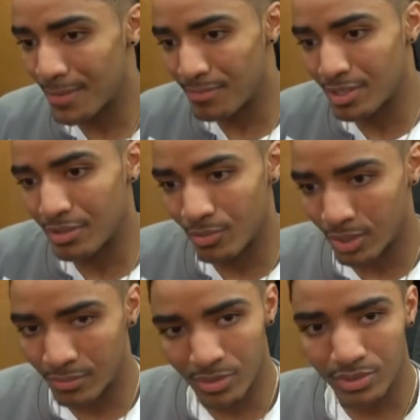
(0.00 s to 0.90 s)
and be one of
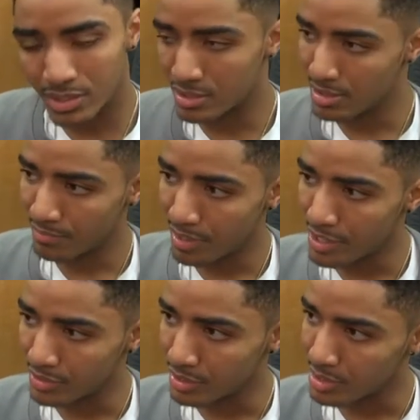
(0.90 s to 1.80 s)
the most consistent
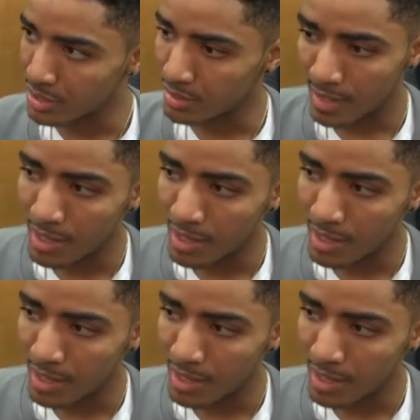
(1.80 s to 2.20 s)
players on the team,